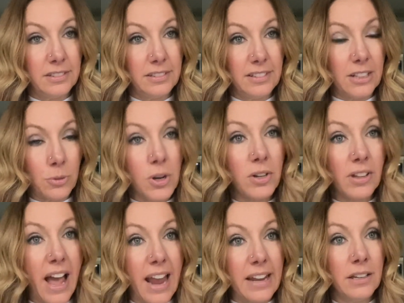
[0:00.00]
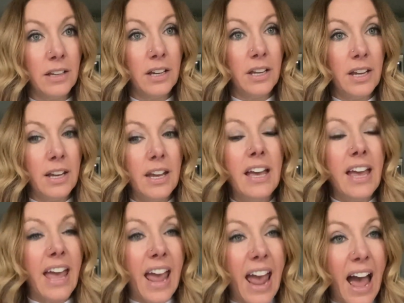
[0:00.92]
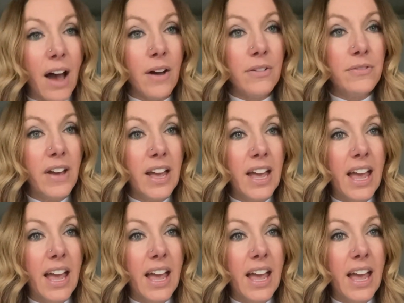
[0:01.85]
That's where you're lying. Have